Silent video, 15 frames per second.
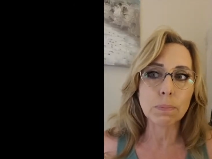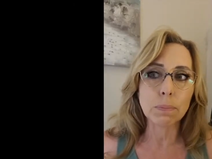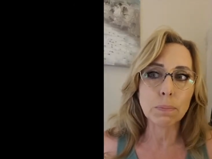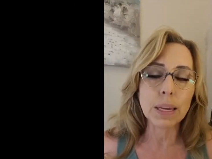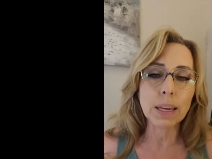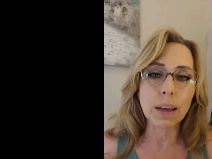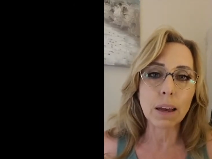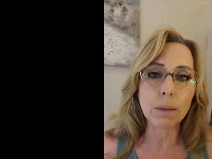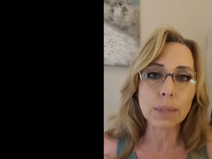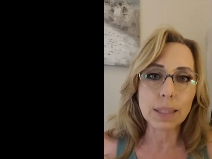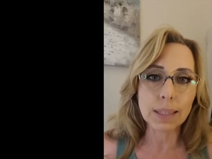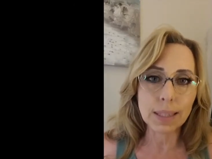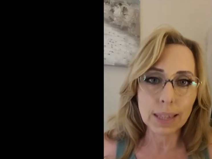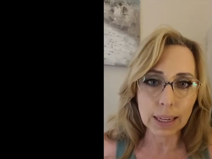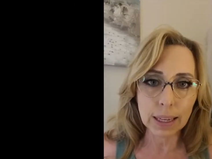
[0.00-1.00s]
become
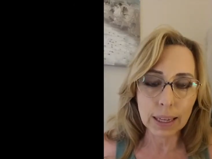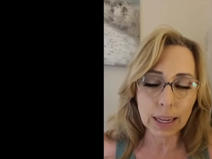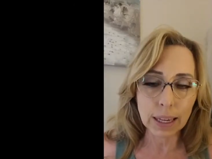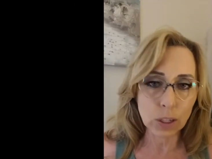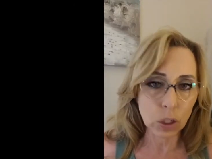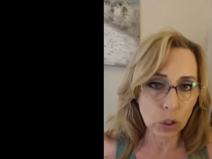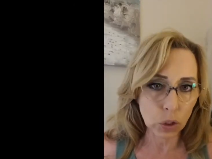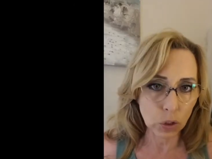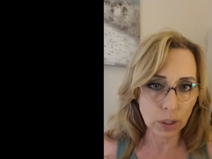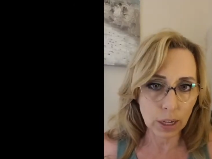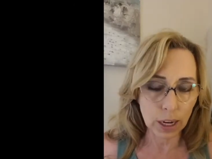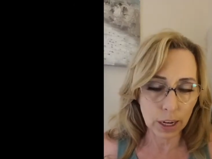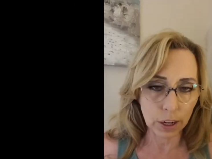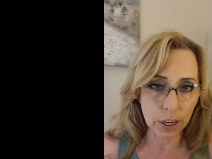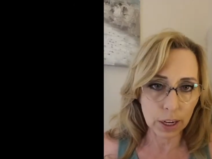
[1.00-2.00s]
sick in a certain
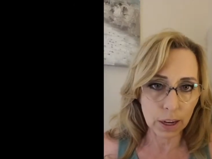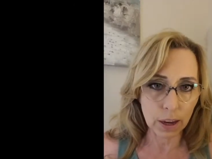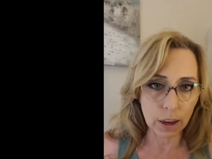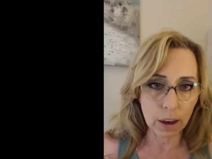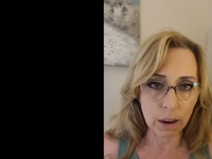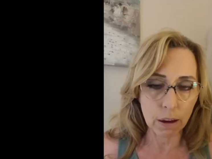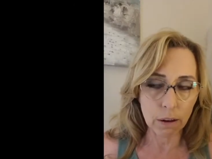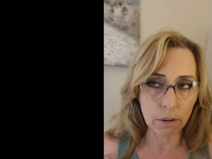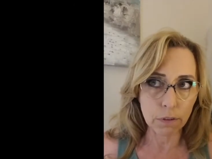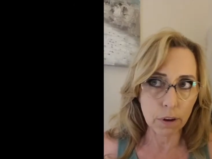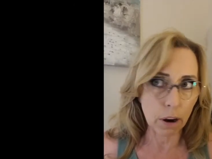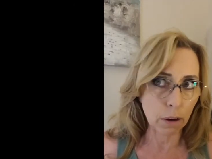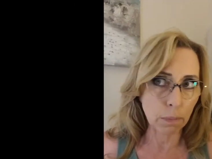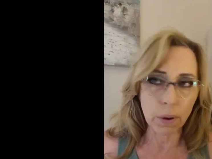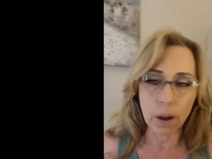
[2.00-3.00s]
area of
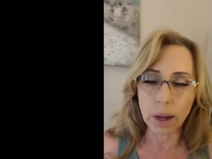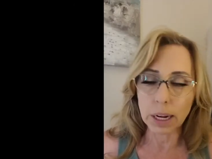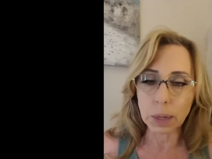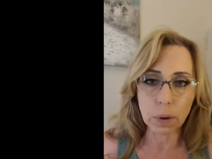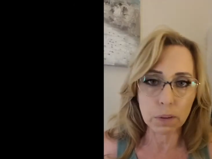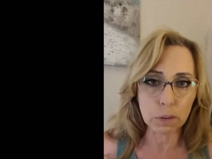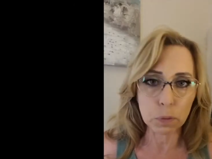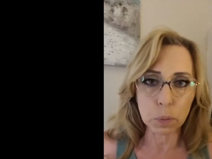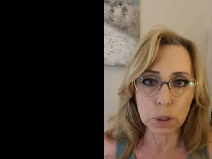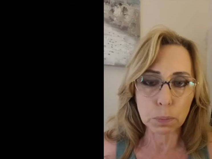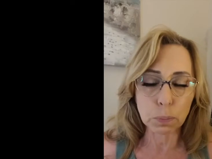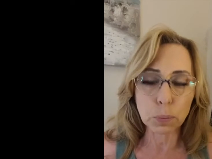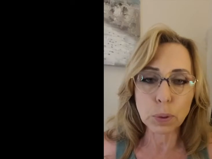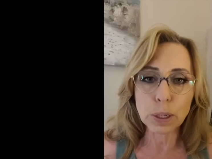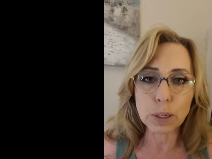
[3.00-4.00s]
our body wherever we're
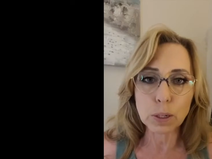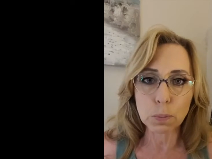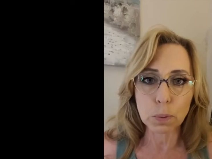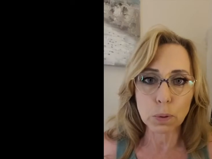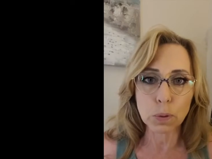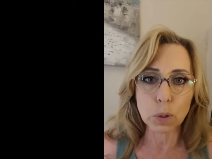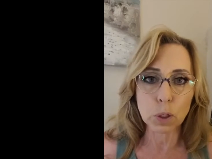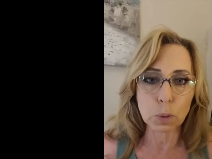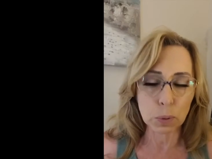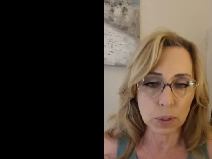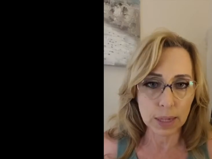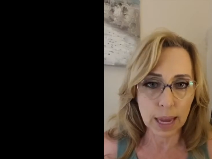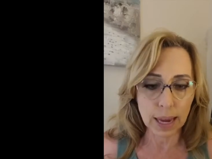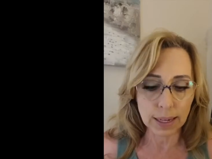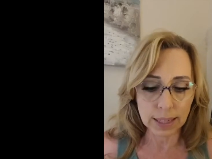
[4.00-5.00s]
predisposed to
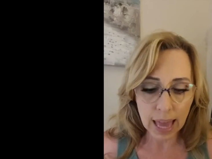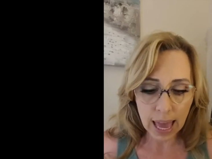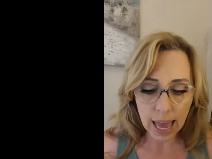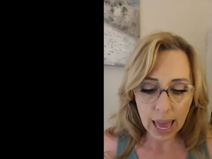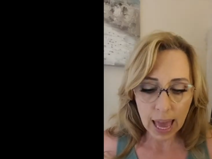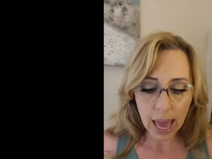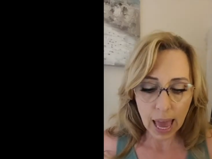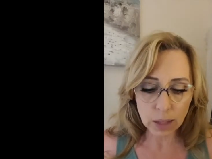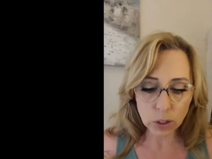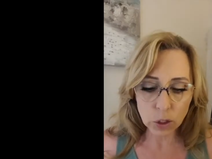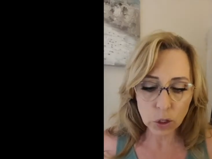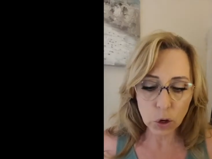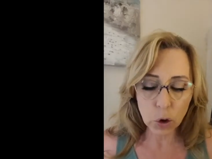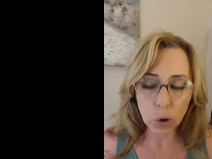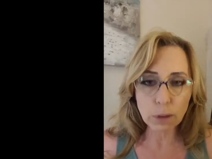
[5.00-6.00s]
present. And
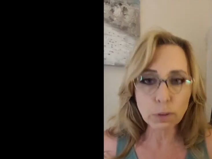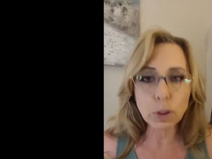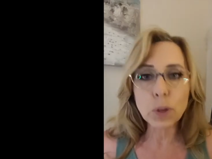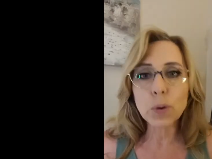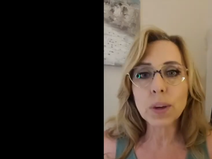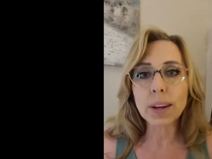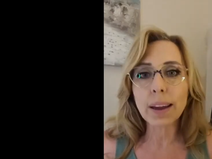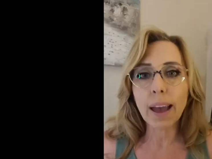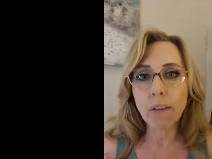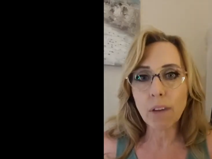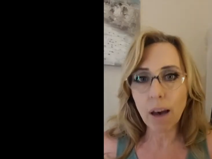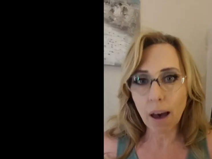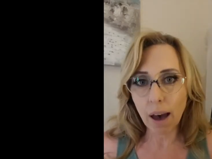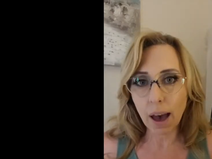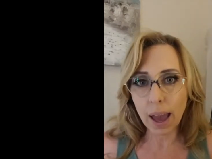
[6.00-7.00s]
so if you can have
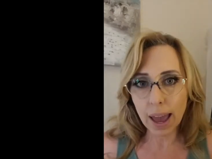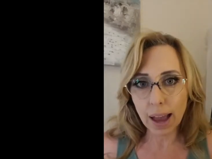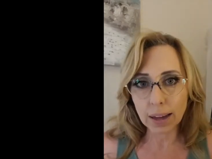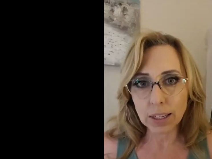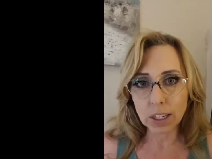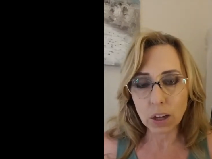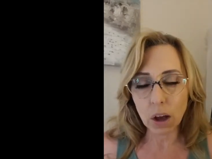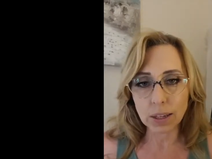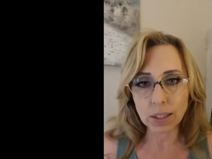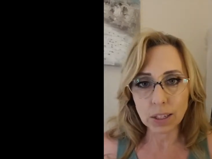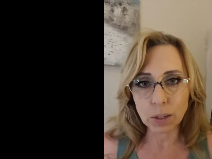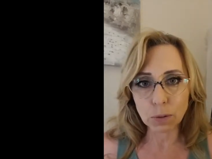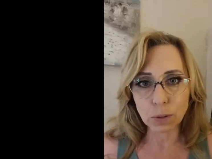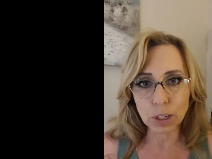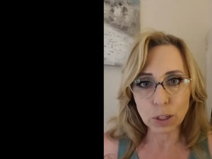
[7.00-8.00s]
high
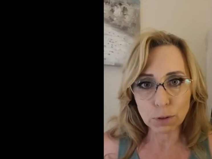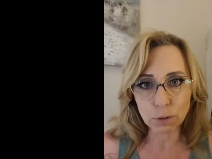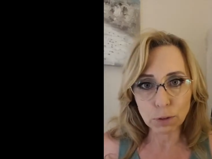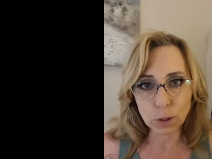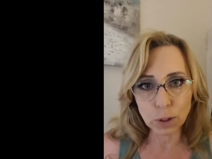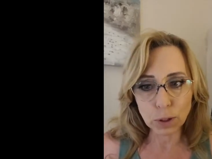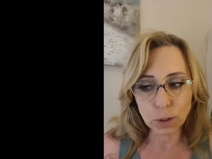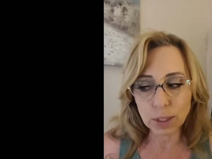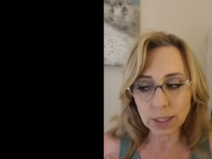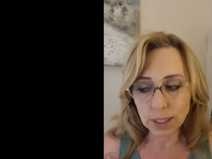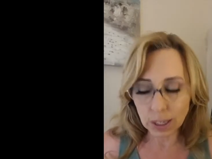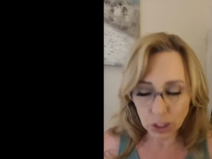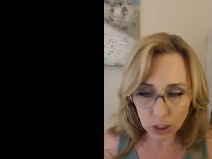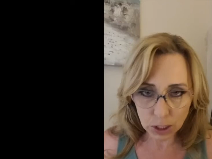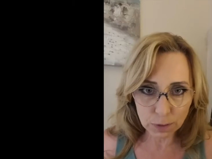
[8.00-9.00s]
antioxidant rich foods,
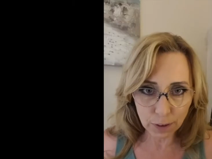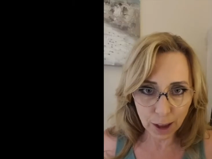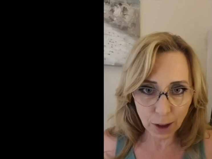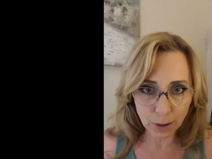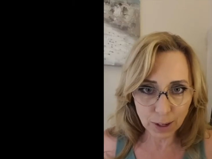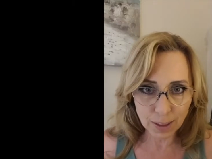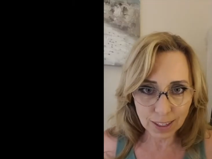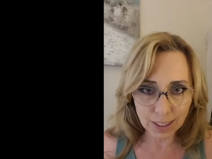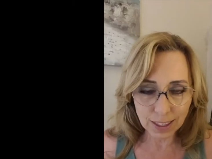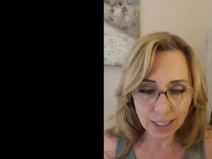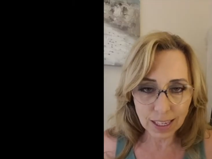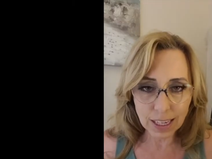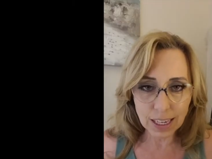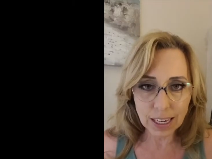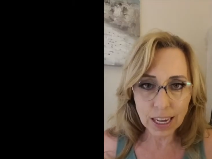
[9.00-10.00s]
such as found in this
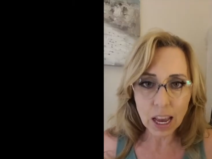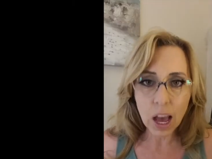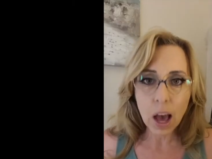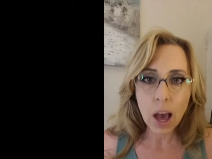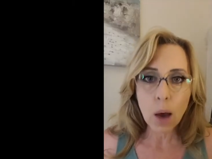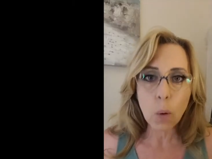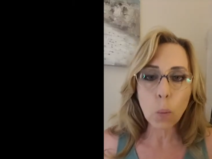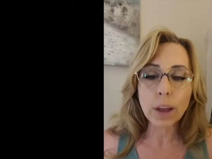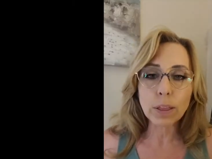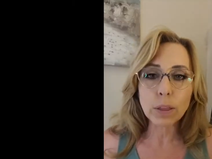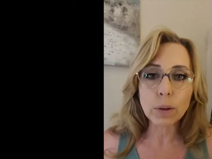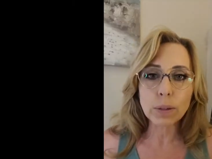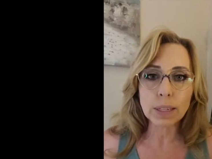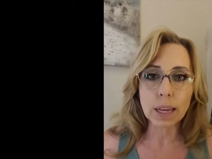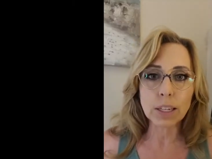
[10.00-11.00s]
tea, what
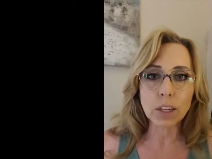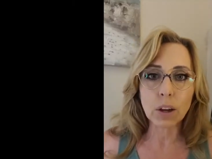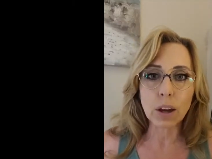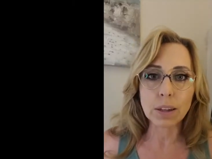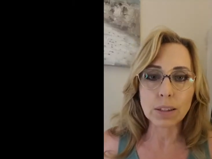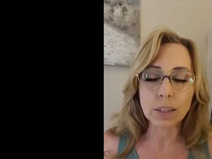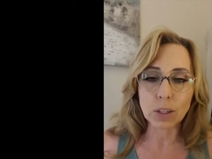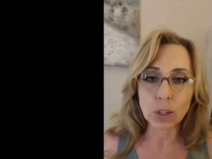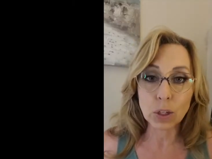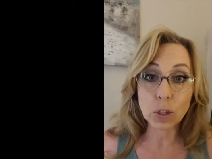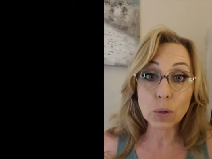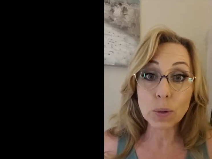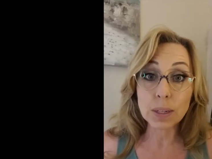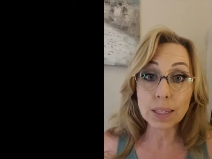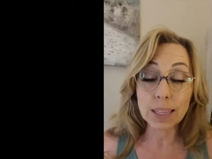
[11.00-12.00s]
those antioxidants
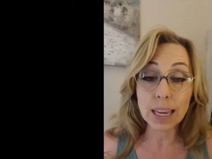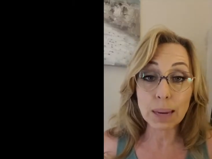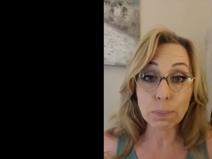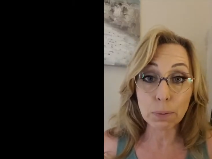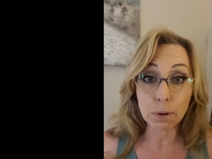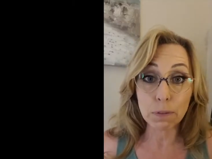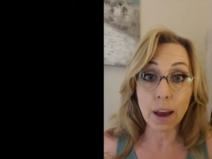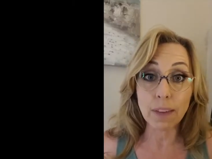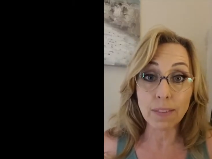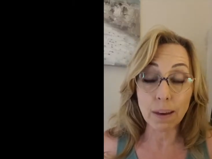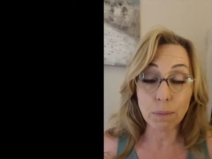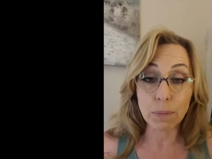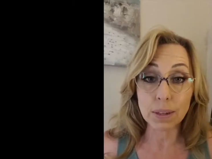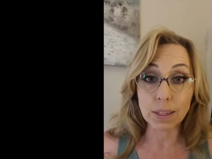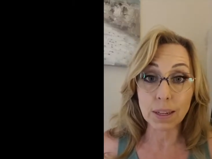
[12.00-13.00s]
do is they provide
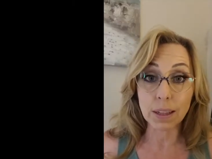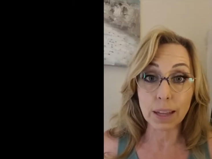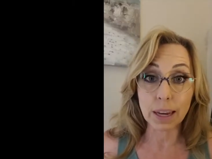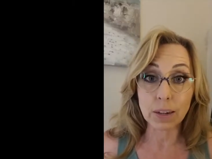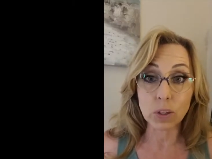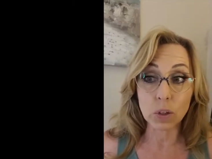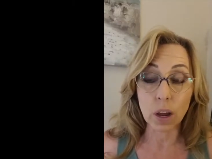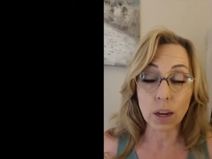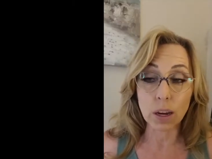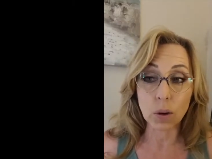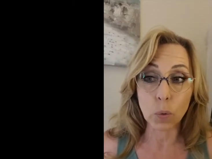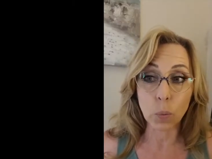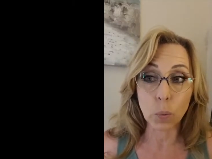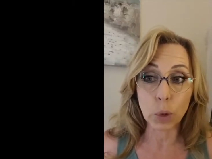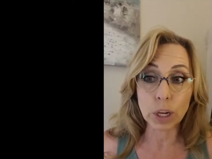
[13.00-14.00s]
that missing electron,
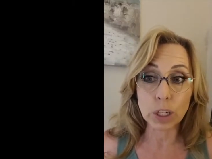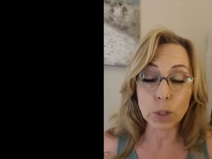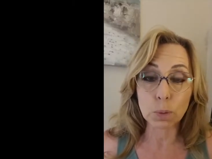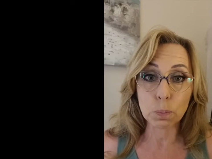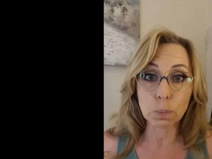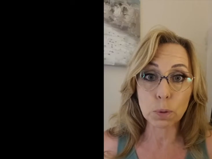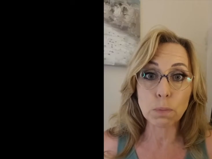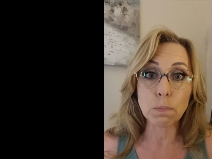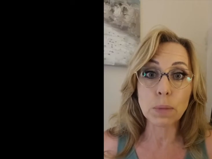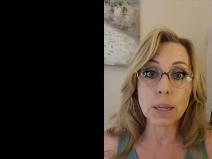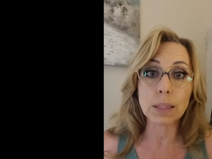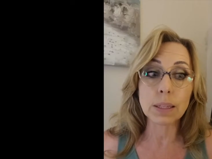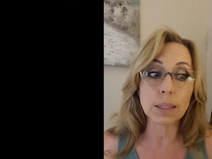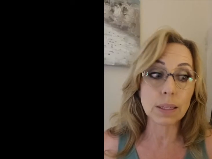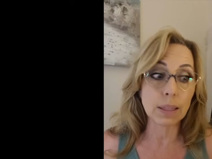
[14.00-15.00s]
which
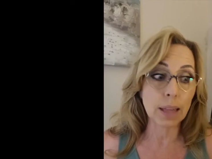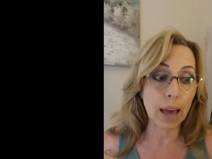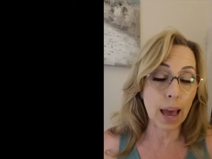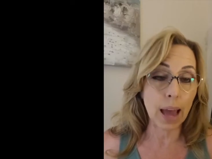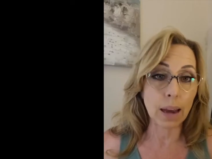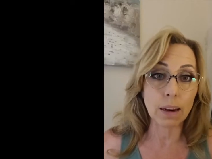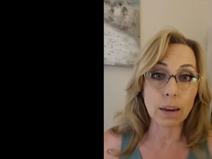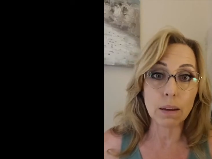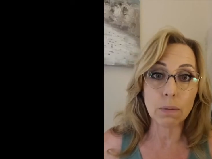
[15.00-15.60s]
permits that